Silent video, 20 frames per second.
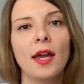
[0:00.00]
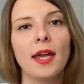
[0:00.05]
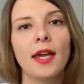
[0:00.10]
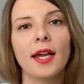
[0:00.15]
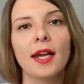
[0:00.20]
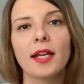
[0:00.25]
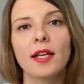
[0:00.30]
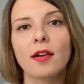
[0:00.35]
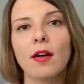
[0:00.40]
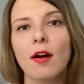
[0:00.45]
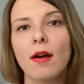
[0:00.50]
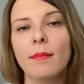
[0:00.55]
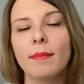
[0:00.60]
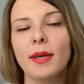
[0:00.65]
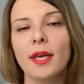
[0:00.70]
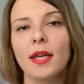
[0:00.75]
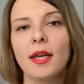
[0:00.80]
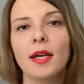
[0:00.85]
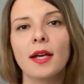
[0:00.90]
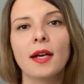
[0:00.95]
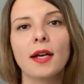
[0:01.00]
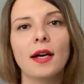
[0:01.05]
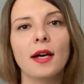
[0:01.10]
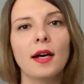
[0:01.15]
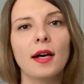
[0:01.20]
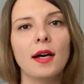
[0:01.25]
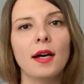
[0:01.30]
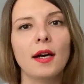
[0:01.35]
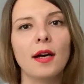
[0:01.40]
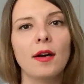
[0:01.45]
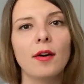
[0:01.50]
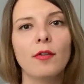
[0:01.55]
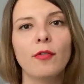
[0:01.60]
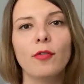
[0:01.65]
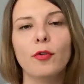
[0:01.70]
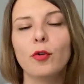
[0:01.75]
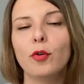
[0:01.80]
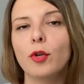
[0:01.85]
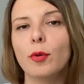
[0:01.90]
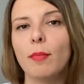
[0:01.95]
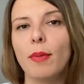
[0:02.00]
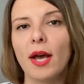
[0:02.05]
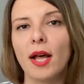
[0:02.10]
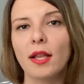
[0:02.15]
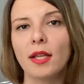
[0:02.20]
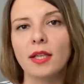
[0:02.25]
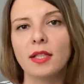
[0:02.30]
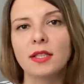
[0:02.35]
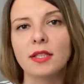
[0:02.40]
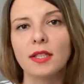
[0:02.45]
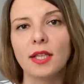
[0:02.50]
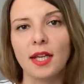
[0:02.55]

economic food balance